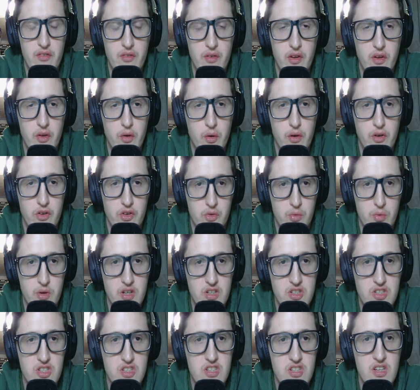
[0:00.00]
Lindor
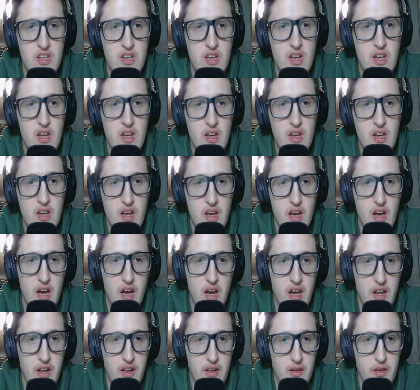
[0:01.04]
switched,
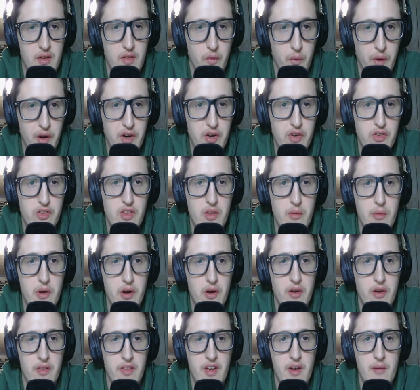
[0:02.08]
and Winker's in the
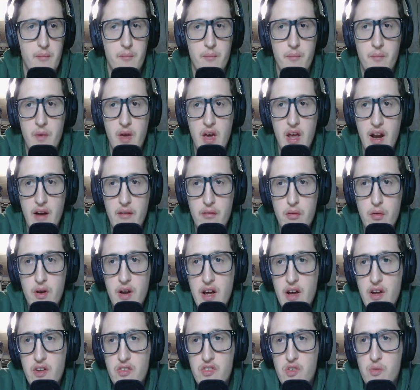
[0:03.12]
middle of them, and everyone
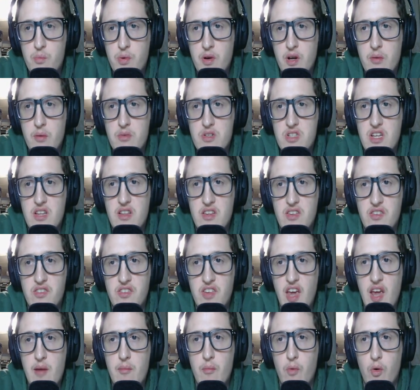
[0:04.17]
else is pretty much in the
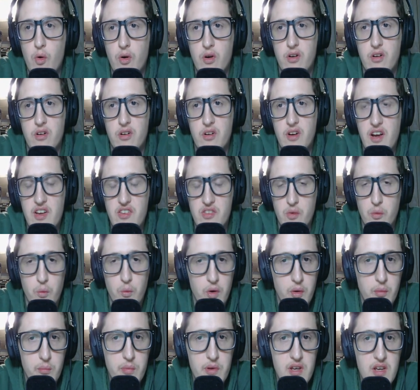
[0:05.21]
same order as it
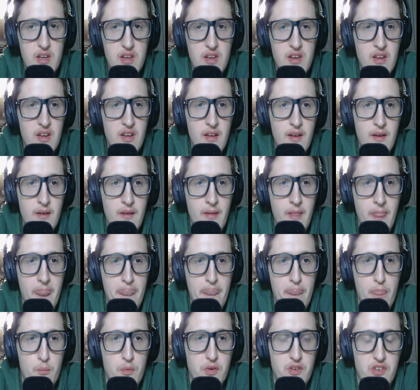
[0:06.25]
would be,
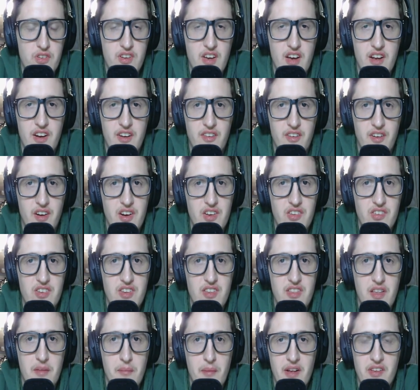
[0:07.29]
which is kind of crazy.
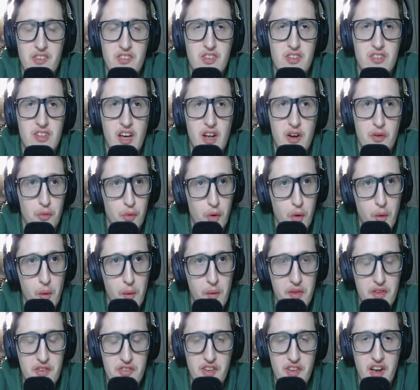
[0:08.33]
The Mets just kind of
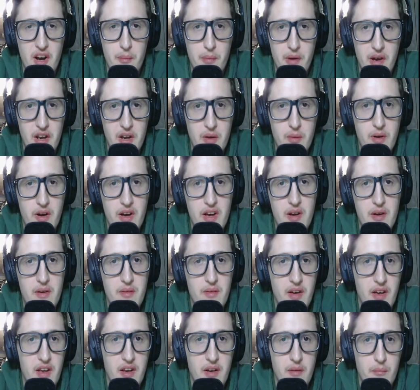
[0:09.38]
rolled this lineup anyway,
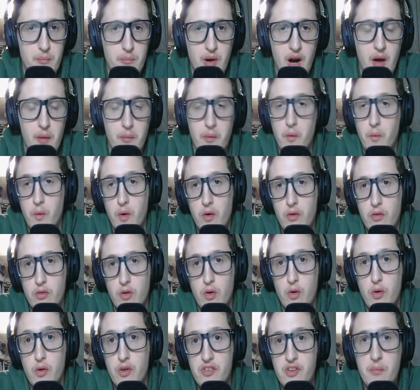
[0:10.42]
and probably will
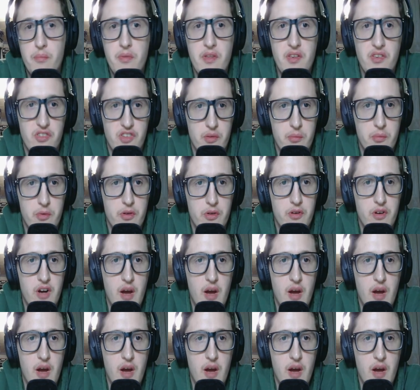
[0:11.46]
roll something similar.